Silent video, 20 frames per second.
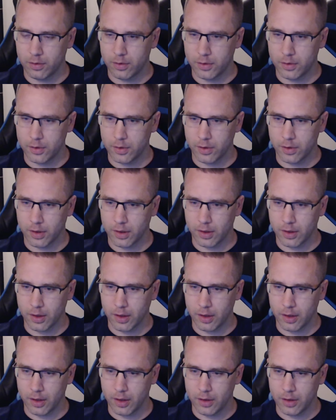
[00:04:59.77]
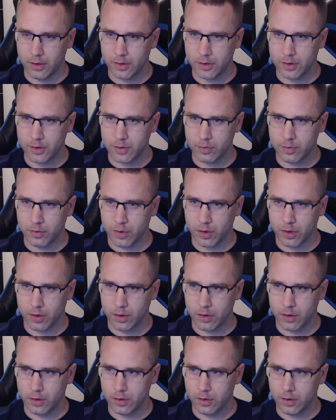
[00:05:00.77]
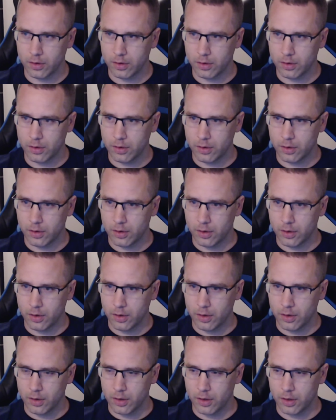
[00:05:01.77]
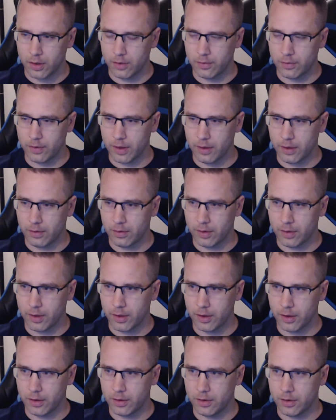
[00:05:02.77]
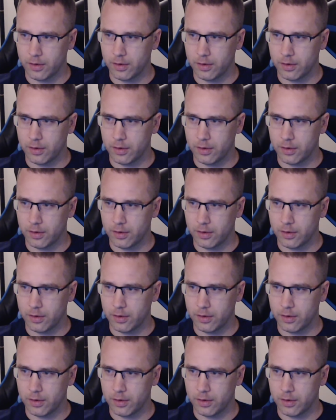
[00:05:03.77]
so like a small kind of outline.